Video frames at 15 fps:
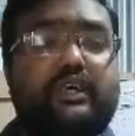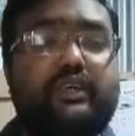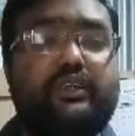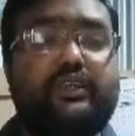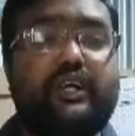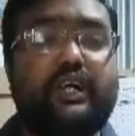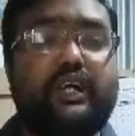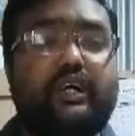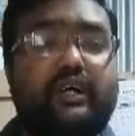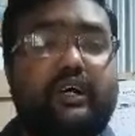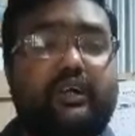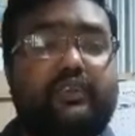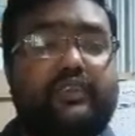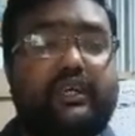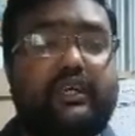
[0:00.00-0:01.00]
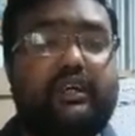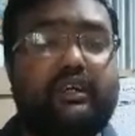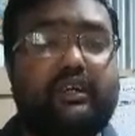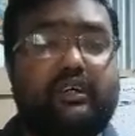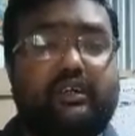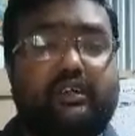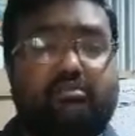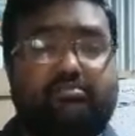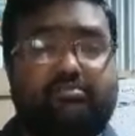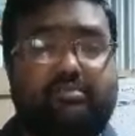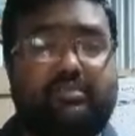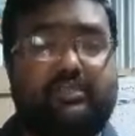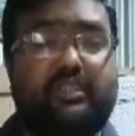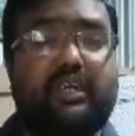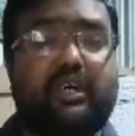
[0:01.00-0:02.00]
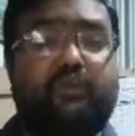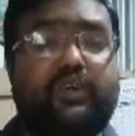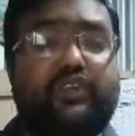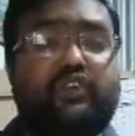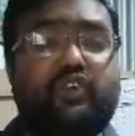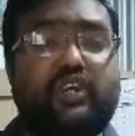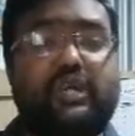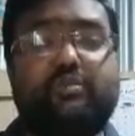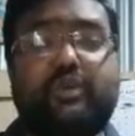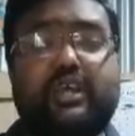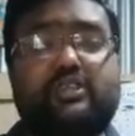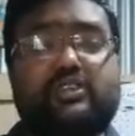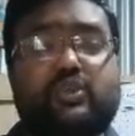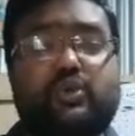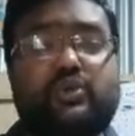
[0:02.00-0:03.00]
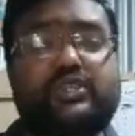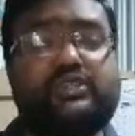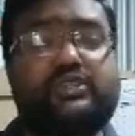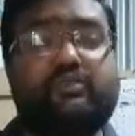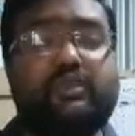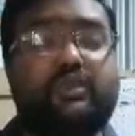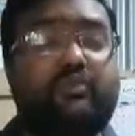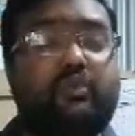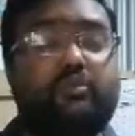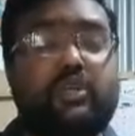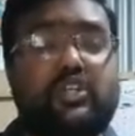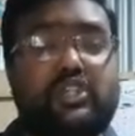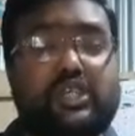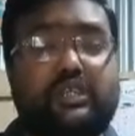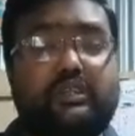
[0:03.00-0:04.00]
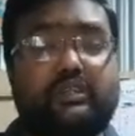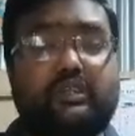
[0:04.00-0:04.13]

There were three main sources of information,